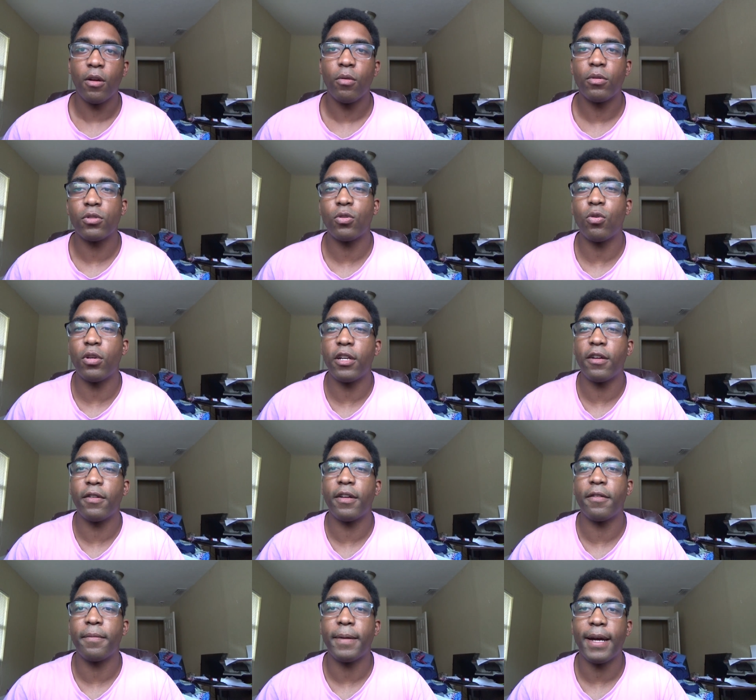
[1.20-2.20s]
What's going on
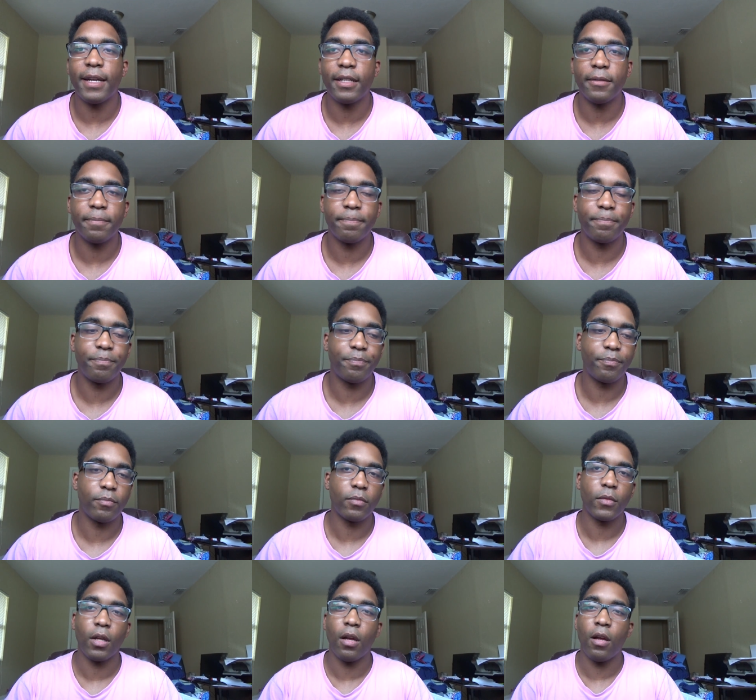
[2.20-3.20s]
everybody?
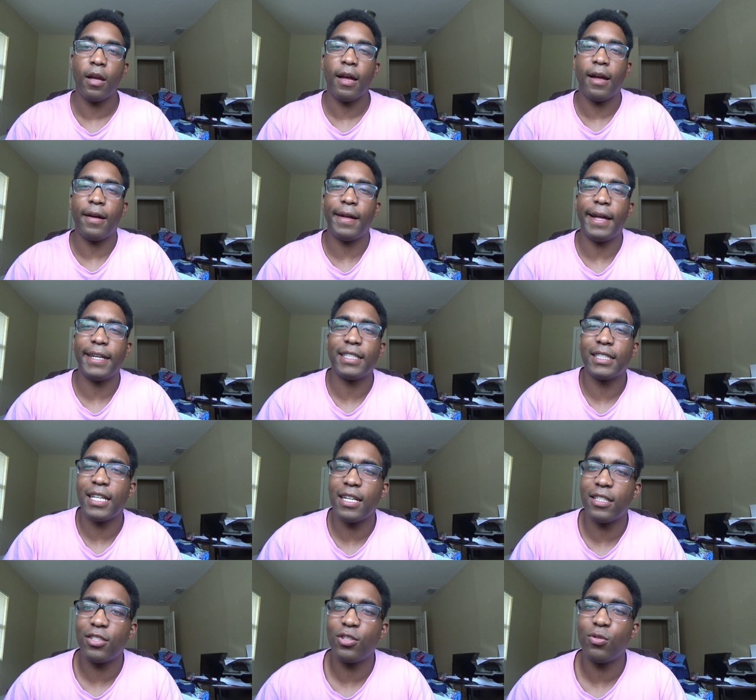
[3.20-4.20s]
I
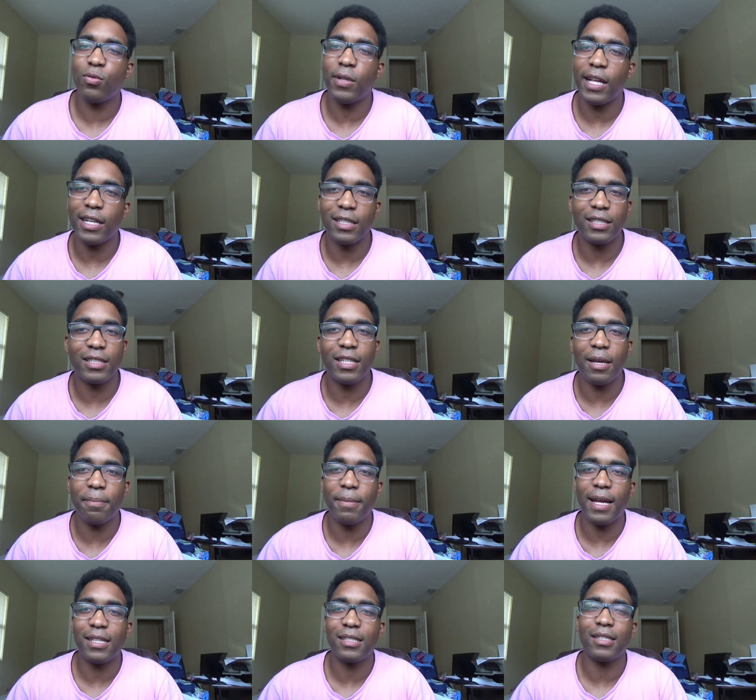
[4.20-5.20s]
decided to do like a
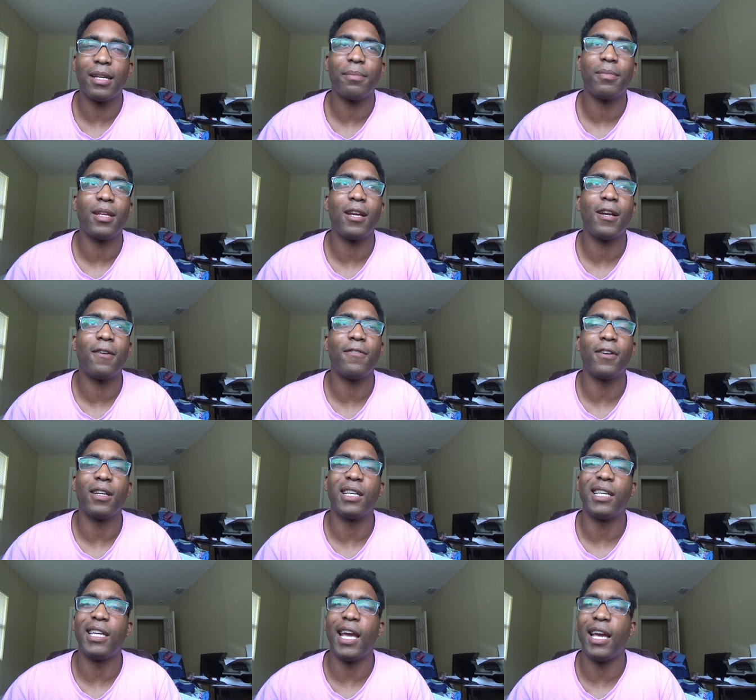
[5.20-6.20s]
step-by-step -step thing
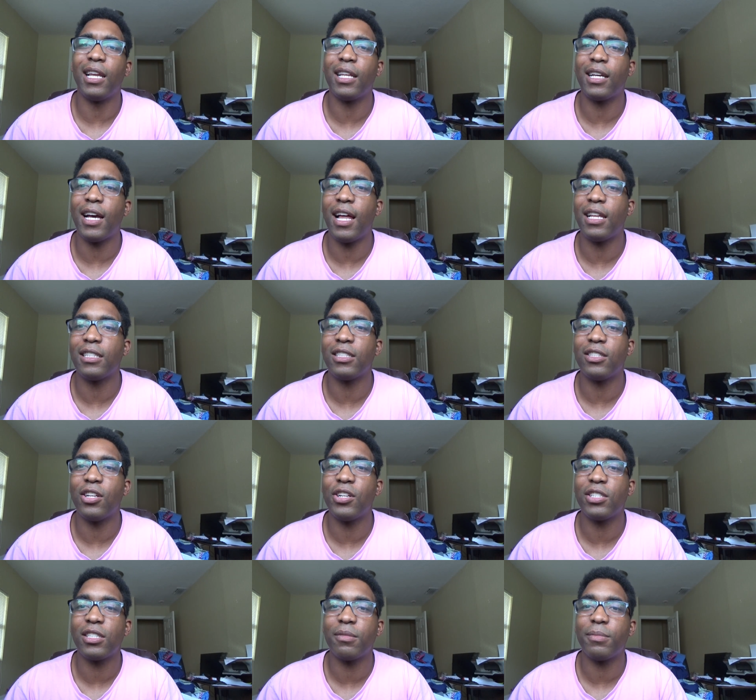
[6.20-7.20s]
for Galen College of
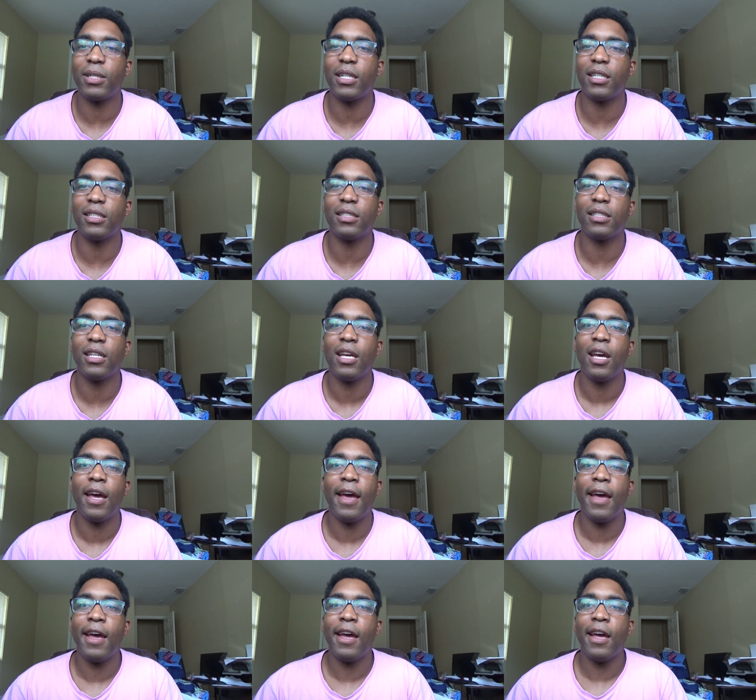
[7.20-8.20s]
Nursing because
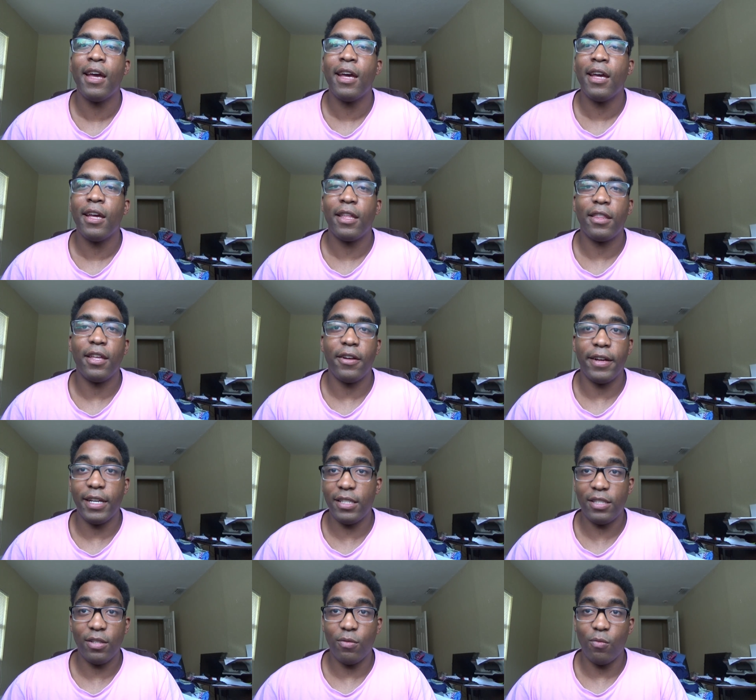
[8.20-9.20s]
there
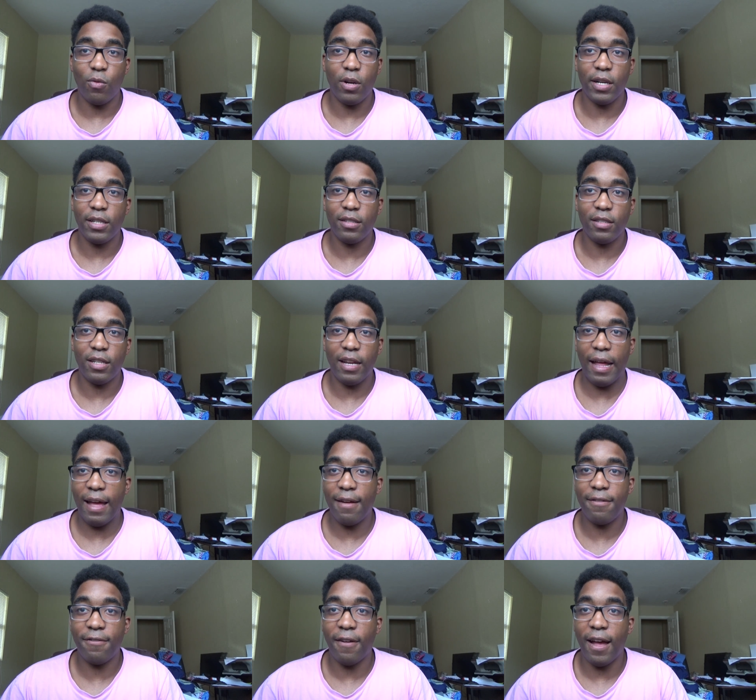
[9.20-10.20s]
isn't one that
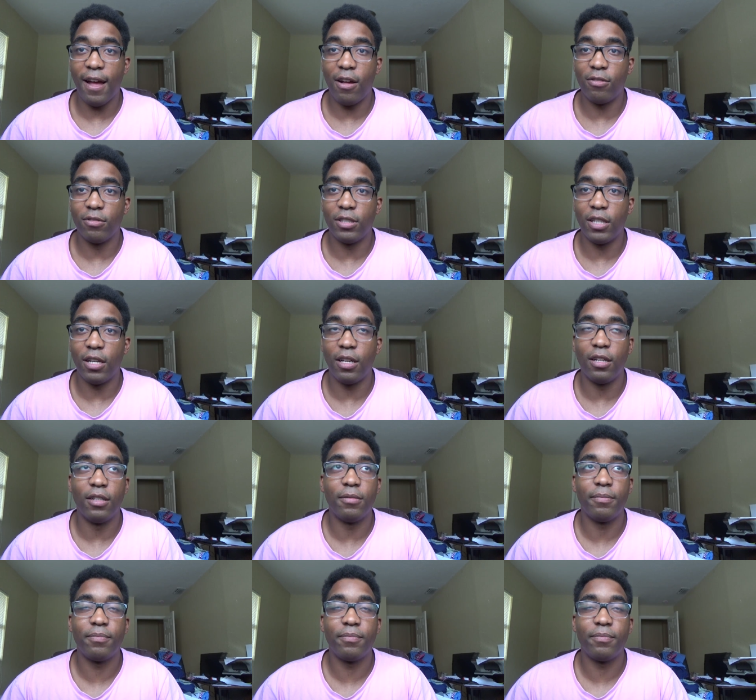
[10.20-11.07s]
I found uh,